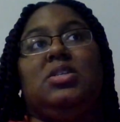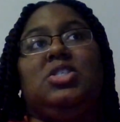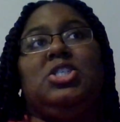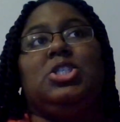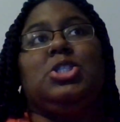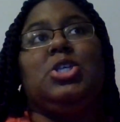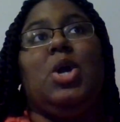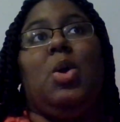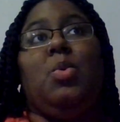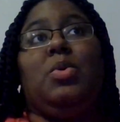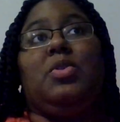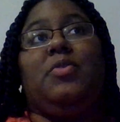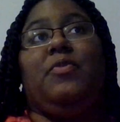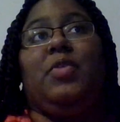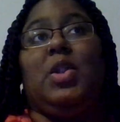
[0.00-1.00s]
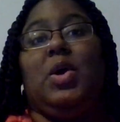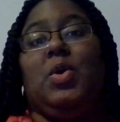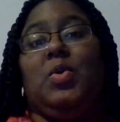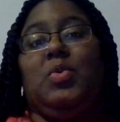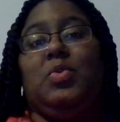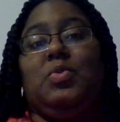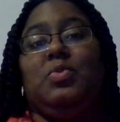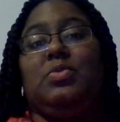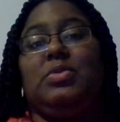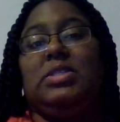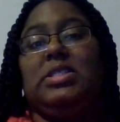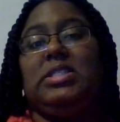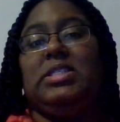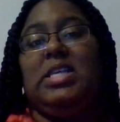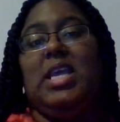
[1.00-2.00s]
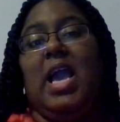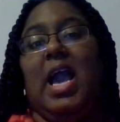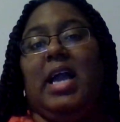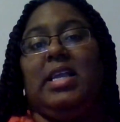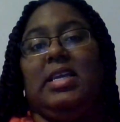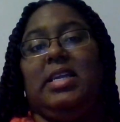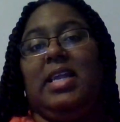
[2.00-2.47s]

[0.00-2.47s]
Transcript: just go with the flow and see how your